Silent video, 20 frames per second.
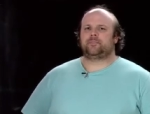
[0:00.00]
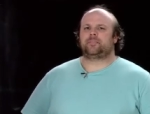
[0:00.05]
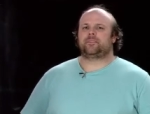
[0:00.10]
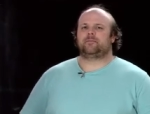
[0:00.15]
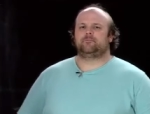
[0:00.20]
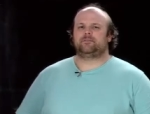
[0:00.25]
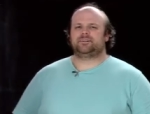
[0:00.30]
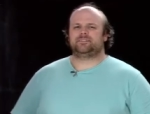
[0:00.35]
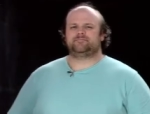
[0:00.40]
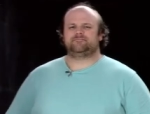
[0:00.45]

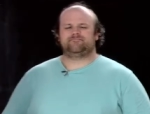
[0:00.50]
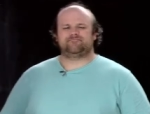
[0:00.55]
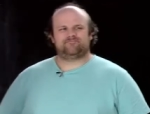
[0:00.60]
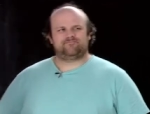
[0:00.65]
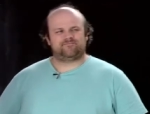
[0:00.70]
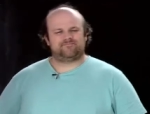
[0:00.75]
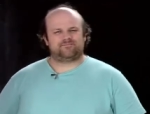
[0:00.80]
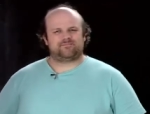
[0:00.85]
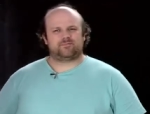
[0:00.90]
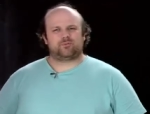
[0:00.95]
Well,
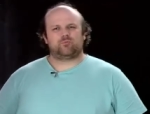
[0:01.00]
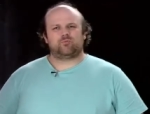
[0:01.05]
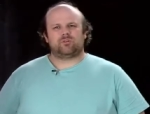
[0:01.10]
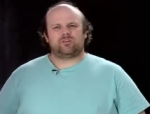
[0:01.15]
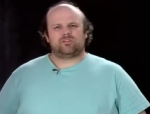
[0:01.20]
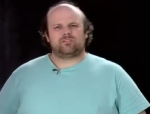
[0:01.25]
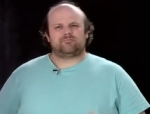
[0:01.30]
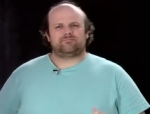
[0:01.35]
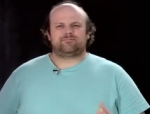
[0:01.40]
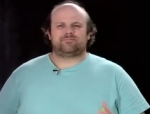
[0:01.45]

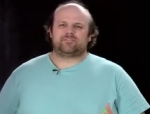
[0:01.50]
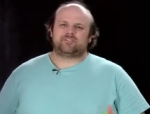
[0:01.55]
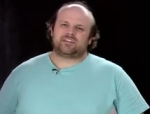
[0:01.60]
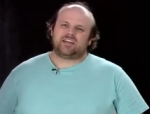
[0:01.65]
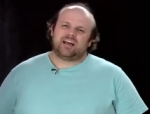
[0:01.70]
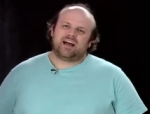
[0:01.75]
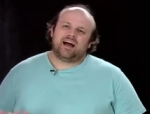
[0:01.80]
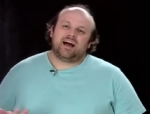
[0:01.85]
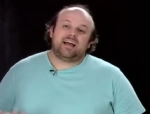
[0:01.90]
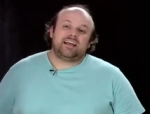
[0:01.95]
we're
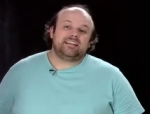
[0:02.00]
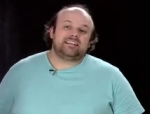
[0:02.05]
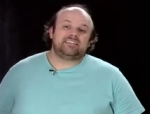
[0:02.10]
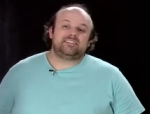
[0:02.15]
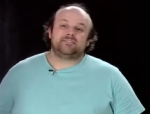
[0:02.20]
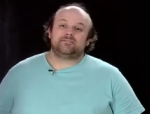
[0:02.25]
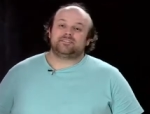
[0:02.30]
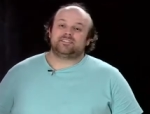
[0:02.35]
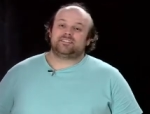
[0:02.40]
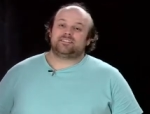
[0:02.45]
kind of
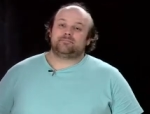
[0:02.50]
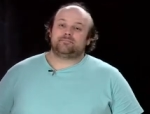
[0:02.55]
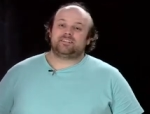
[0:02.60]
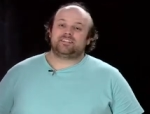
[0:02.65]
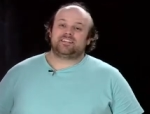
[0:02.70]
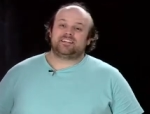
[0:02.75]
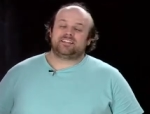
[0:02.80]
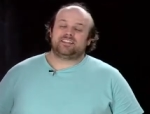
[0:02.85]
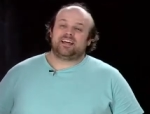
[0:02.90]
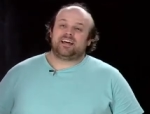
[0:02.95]
doing something
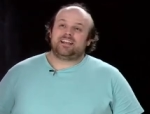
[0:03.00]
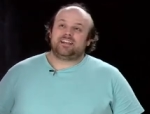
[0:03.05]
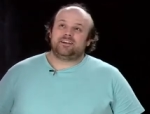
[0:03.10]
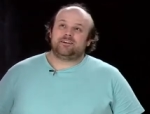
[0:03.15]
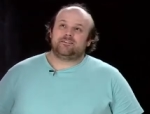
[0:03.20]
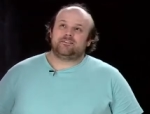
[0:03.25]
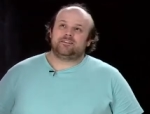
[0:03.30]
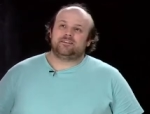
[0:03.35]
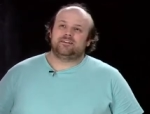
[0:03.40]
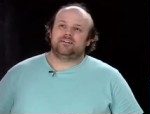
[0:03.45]
like that
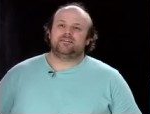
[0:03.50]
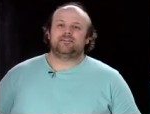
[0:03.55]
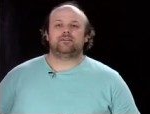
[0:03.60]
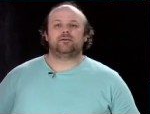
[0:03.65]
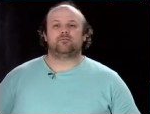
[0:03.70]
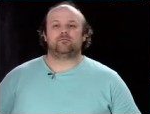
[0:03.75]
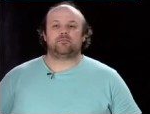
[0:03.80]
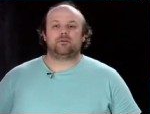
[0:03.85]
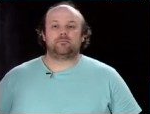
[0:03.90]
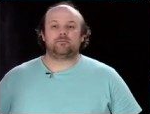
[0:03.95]
here
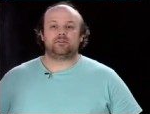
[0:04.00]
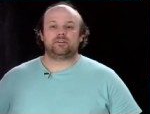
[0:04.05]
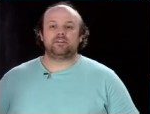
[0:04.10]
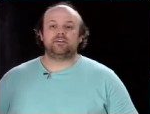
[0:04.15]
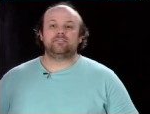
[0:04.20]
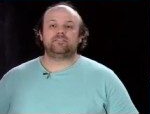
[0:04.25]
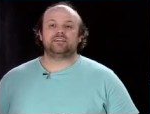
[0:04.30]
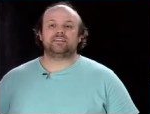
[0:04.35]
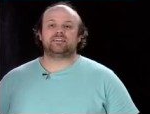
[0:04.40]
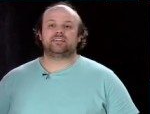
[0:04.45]
what we're
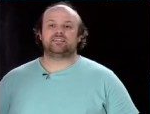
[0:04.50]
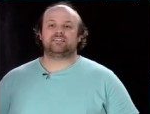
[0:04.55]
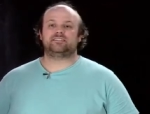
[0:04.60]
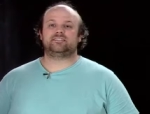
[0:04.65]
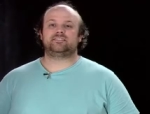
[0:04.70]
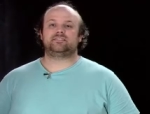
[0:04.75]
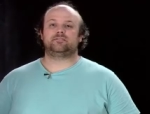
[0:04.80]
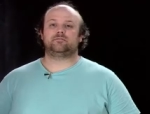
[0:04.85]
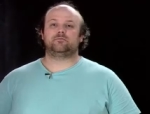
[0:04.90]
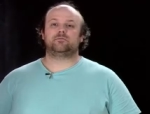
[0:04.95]
doing
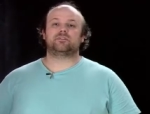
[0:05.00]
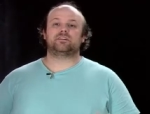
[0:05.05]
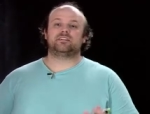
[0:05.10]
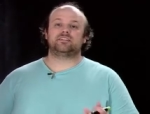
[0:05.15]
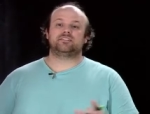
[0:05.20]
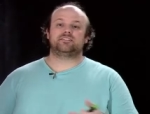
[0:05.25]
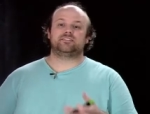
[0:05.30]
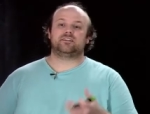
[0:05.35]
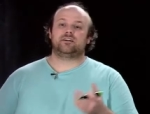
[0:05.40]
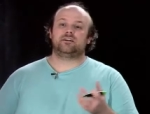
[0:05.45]
is we're going to
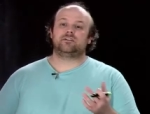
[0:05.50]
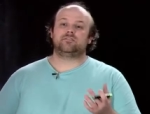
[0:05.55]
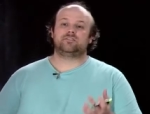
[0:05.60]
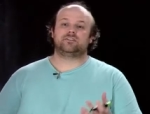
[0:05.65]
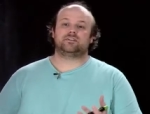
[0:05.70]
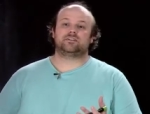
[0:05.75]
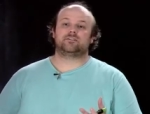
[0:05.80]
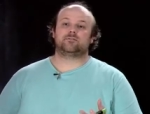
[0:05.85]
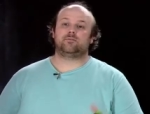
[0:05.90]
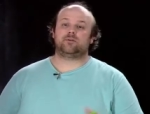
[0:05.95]
solve
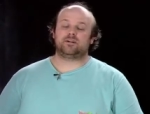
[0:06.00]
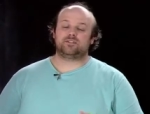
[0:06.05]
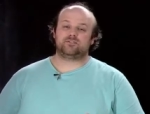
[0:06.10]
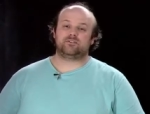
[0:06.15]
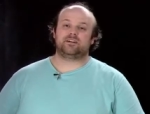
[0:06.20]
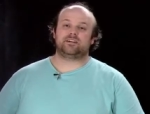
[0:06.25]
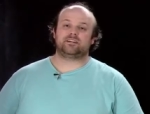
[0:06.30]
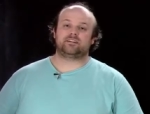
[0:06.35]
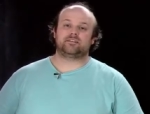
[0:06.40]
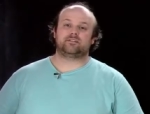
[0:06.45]
a
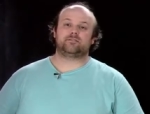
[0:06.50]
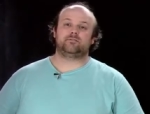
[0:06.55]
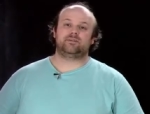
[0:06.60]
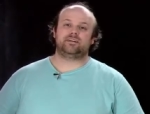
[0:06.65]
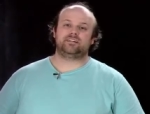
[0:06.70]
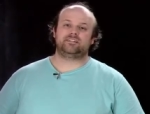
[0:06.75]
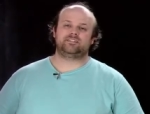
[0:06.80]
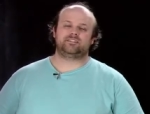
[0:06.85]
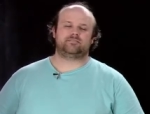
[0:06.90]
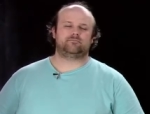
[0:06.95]
quadratic
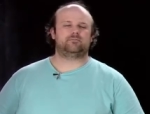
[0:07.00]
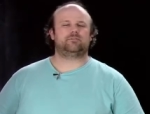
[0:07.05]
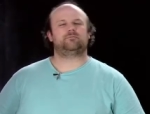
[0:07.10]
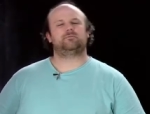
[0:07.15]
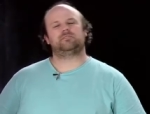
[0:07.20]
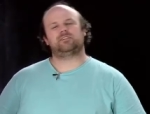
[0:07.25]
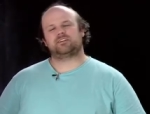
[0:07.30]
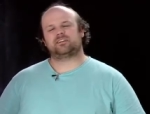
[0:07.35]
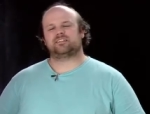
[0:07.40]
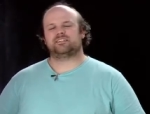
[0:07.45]
equation. Well, we're
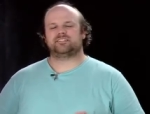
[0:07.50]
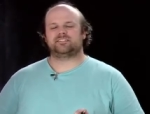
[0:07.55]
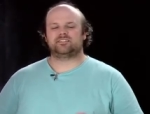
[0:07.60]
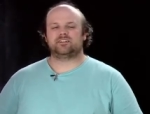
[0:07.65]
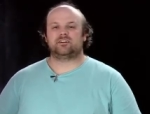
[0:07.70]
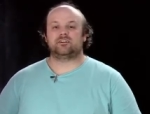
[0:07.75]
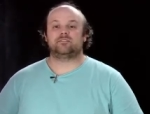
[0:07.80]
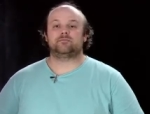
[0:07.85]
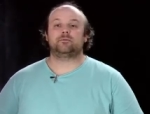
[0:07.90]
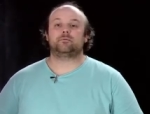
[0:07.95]
not going to
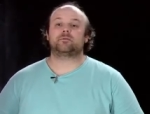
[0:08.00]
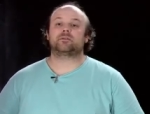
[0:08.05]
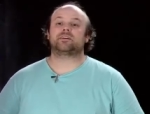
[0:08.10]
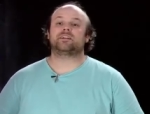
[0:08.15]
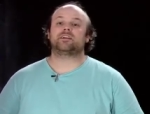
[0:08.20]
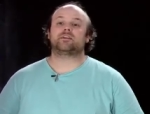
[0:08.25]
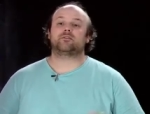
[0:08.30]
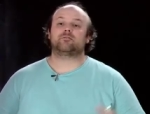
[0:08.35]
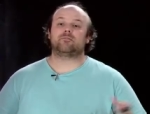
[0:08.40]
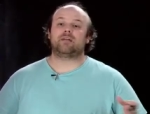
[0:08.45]
solve, but we're going
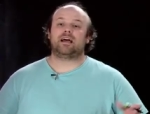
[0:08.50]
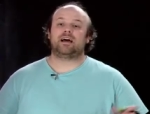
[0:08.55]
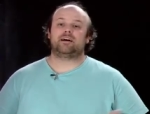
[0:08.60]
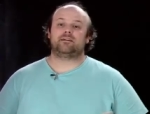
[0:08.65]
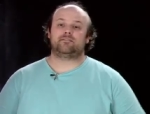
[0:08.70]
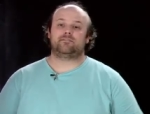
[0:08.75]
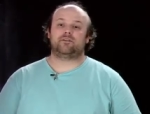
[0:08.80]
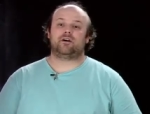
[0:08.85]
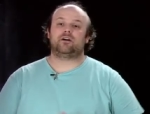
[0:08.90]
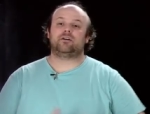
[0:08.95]
to
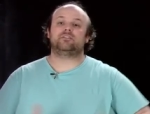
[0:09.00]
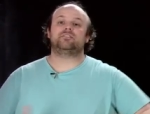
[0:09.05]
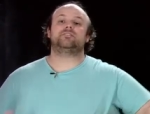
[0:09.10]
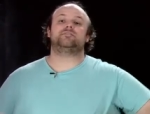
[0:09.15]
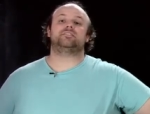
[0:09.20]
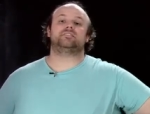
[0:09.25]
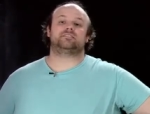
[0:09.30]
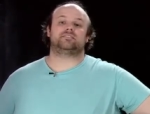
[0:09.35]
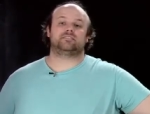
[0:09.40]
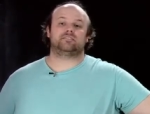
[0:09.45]
graph all of
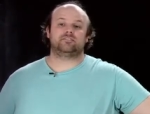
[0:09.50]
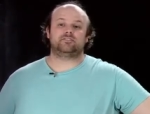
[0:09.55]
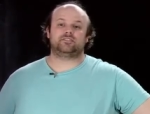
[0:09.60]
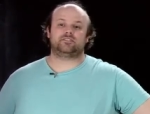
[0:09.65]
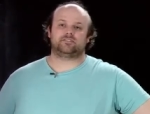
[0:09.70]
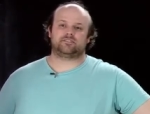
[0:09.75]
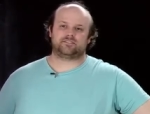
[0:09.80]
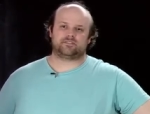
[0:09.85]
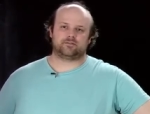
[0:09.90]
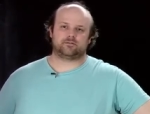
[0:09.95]
the
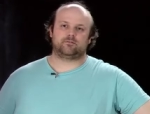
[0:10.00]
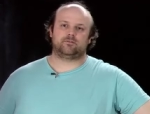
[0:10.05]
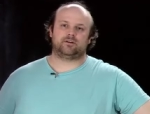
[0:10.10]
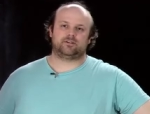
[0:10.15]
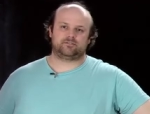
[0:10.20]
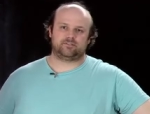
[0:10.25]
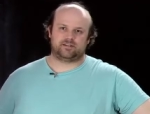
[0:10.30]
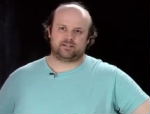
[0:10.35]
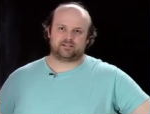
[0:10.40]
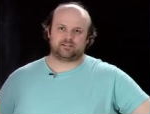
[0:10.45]
solutions to a
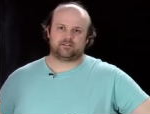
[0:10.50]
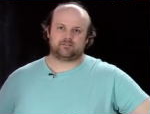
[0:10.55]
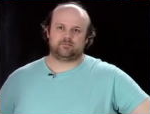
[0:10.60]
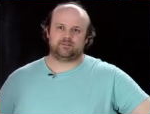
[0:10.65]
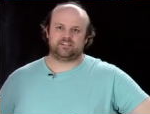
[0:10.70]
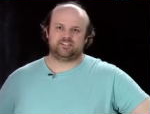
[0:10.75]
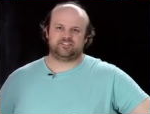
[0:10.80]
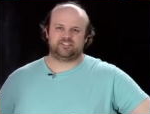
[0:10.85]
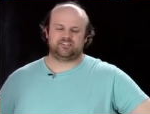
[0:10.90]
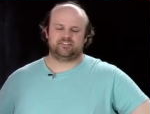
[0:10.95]
quadratic
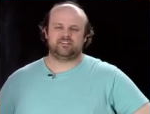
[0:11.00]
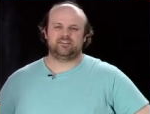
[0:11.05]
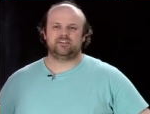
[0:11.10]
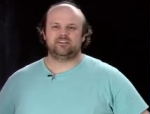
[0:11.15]
equation.